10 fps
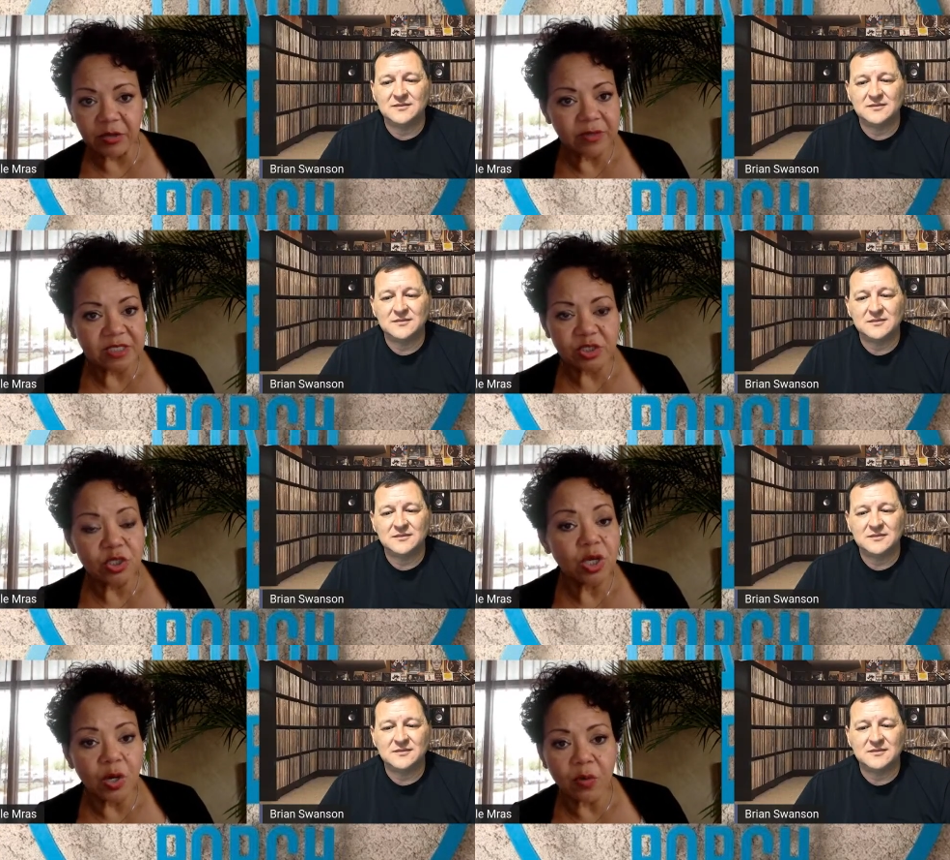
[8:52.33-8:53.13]
Speaker 1: there is
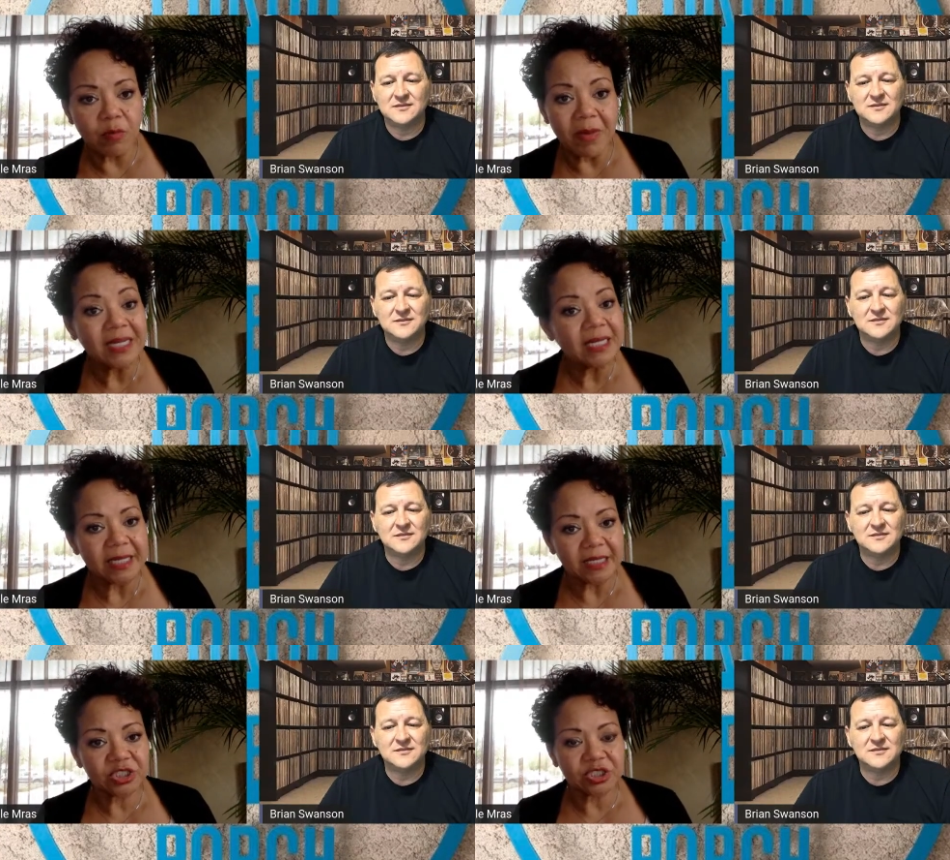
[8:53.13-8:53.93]
no
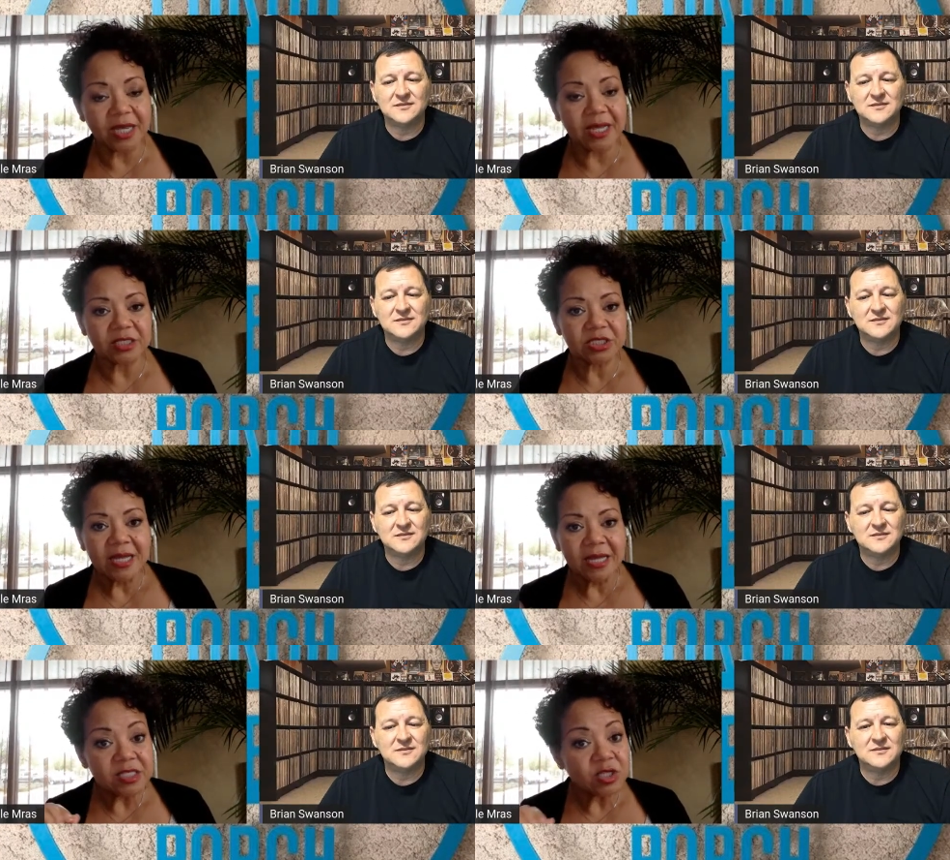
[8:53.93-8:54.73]
money
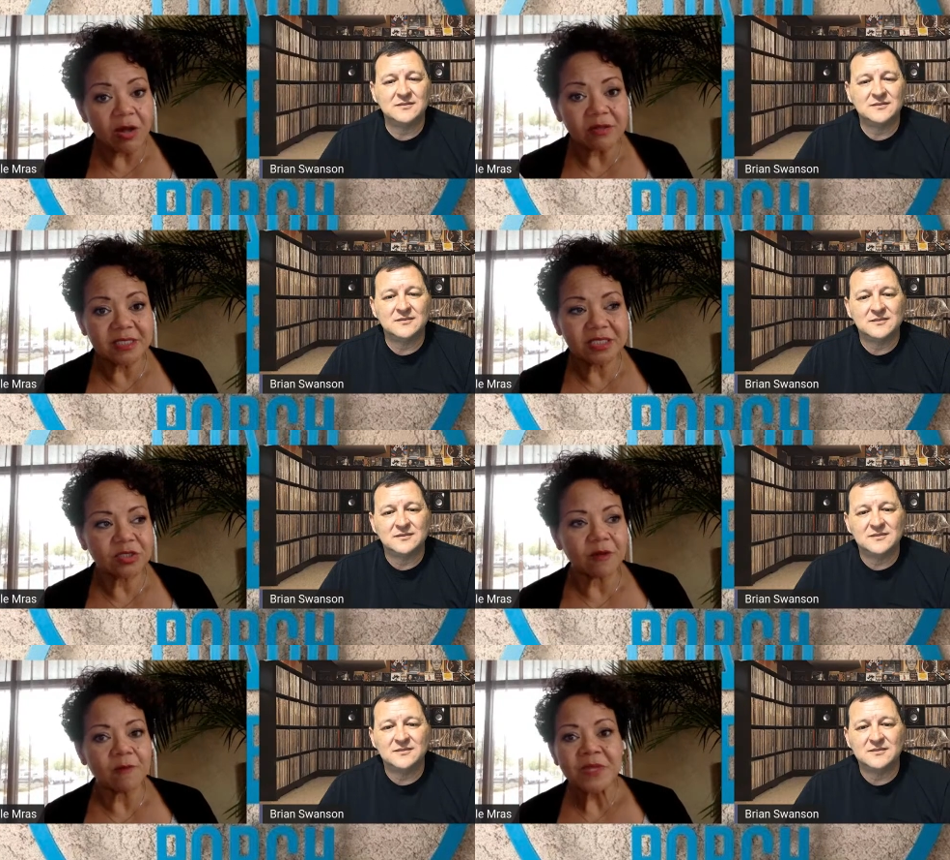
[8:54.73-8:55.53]
exchange, it's all
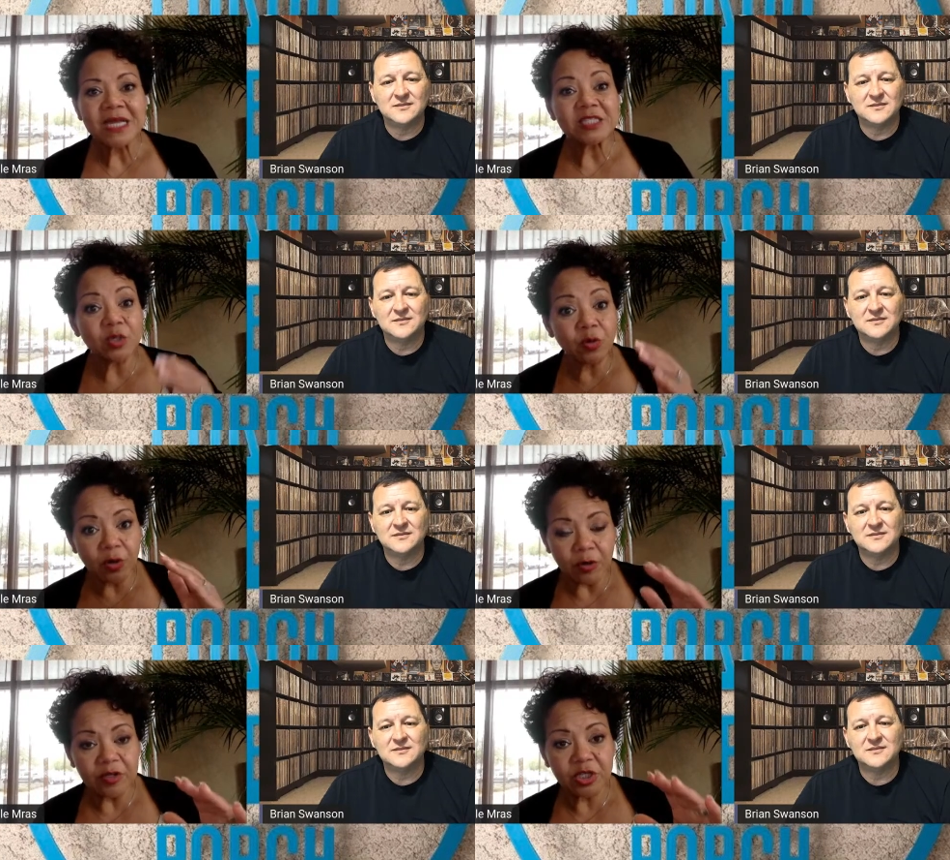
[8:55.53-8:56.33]
digital.
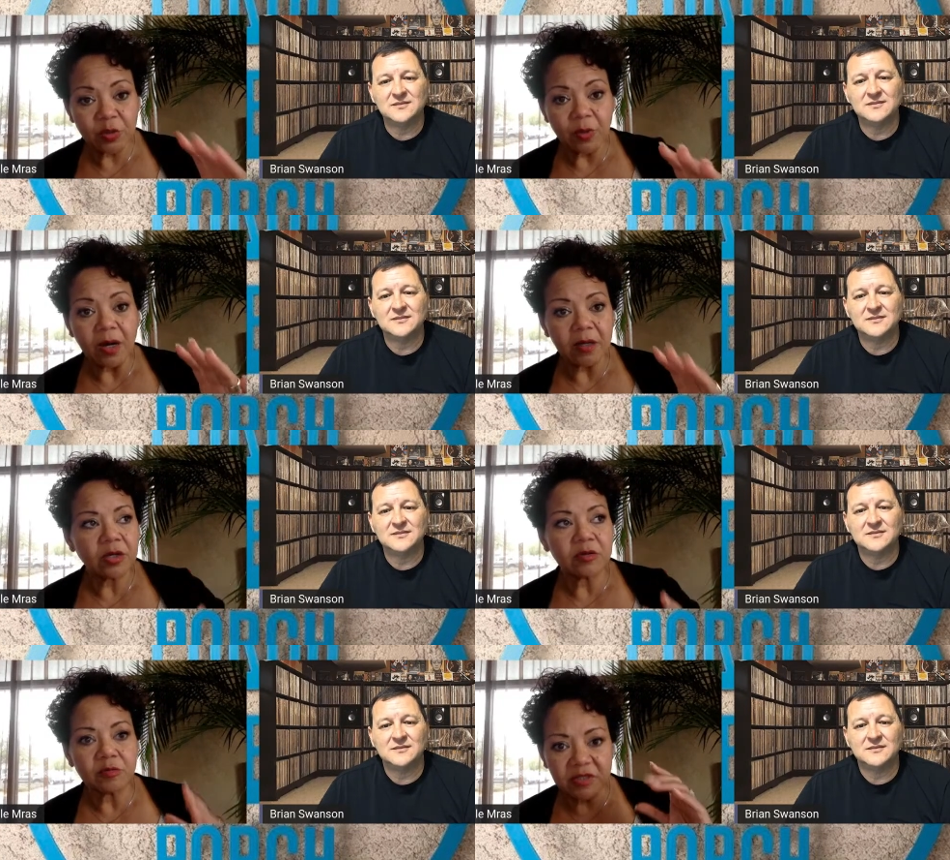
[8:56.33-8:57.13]
So her
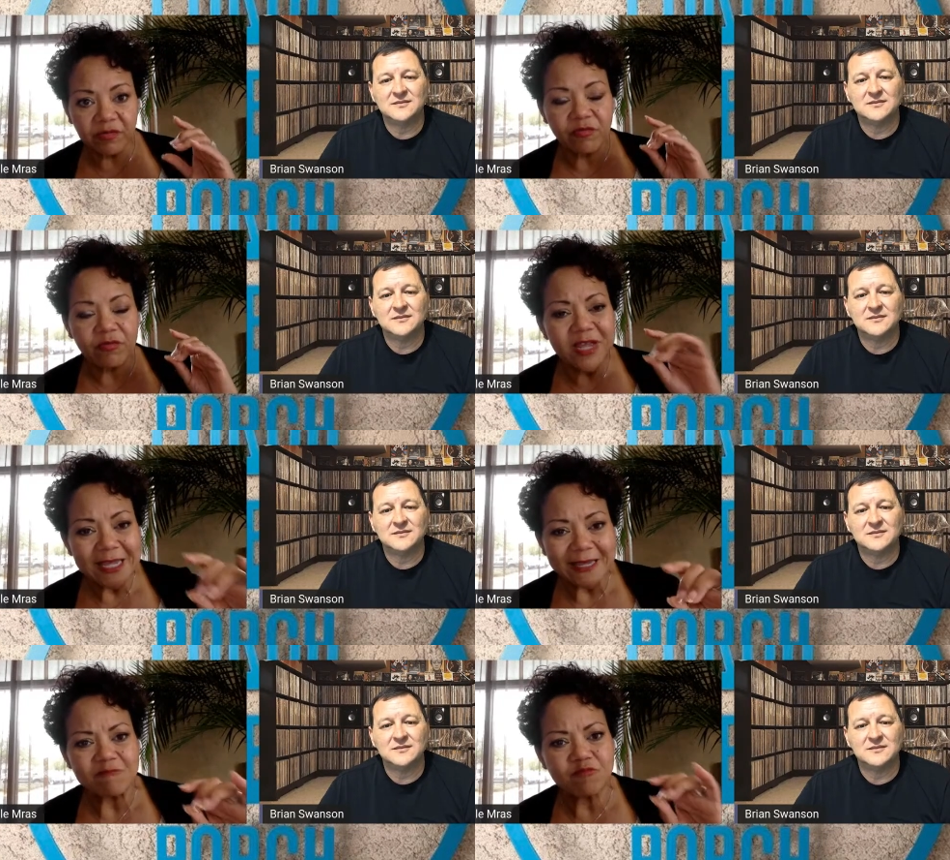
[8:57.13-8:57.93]
QR code was
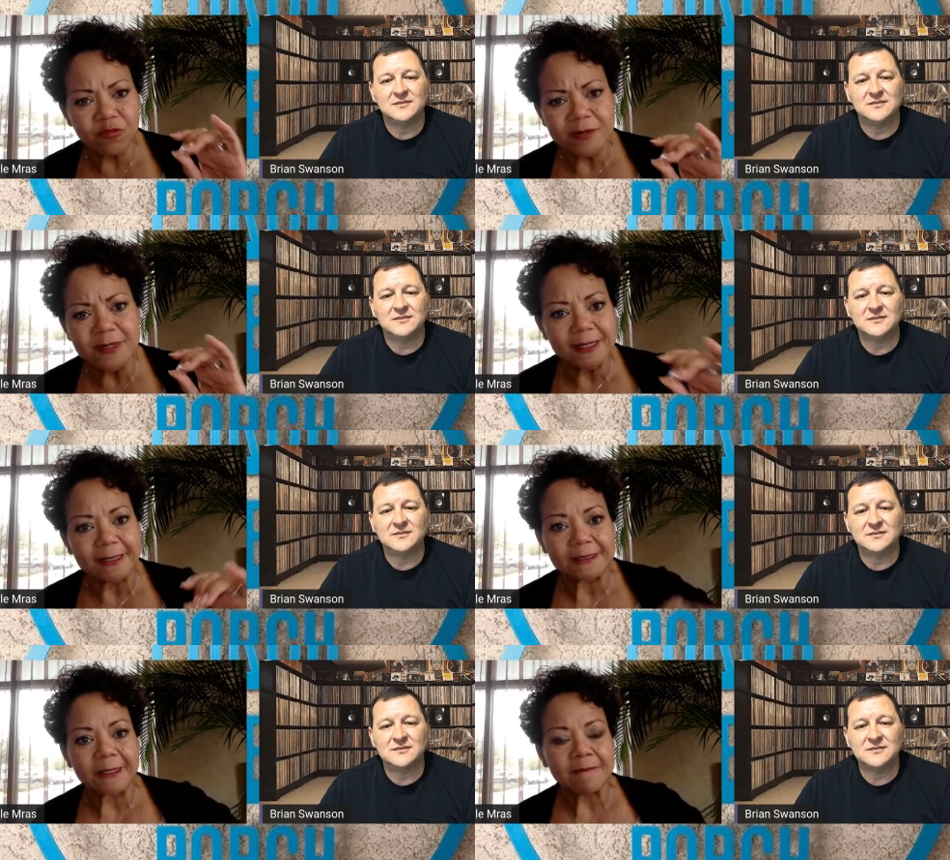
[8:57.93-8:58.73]
freaking
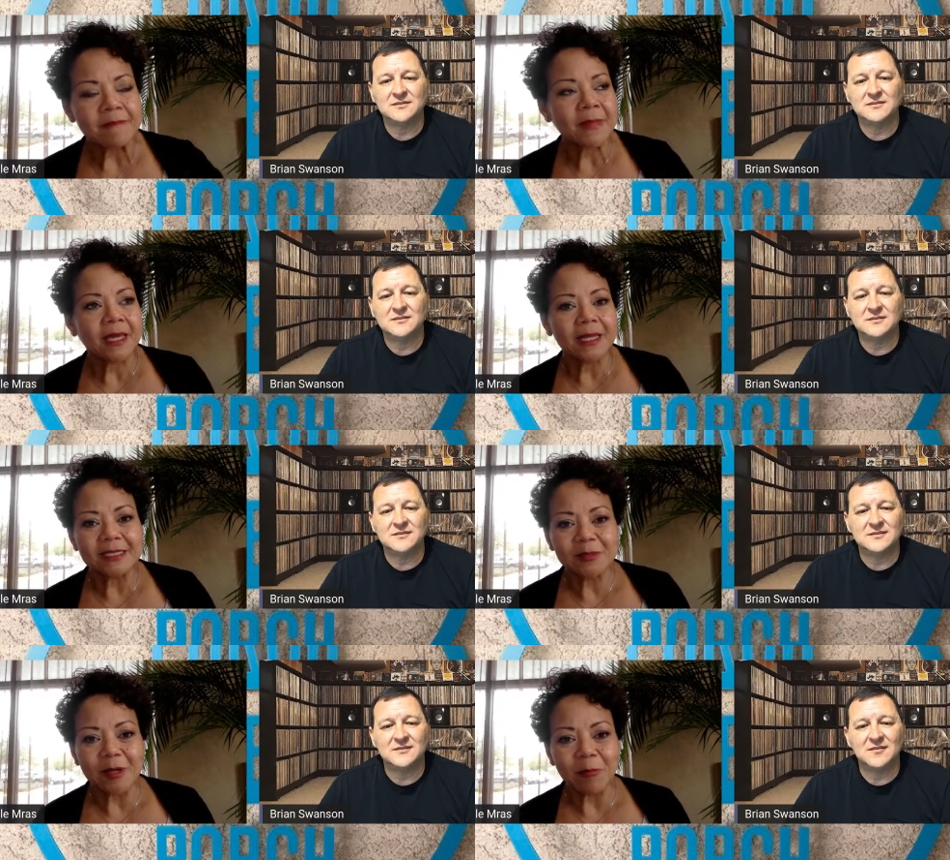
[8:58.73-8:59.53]
brilliant.
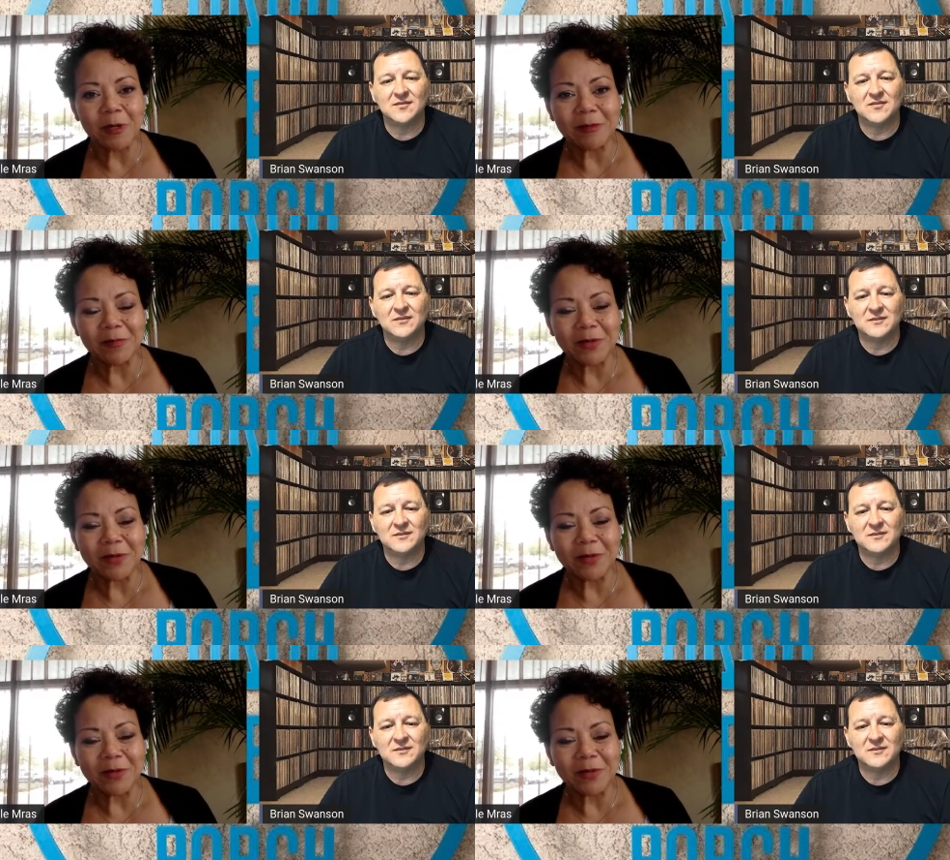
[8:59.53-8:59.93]
And I, I went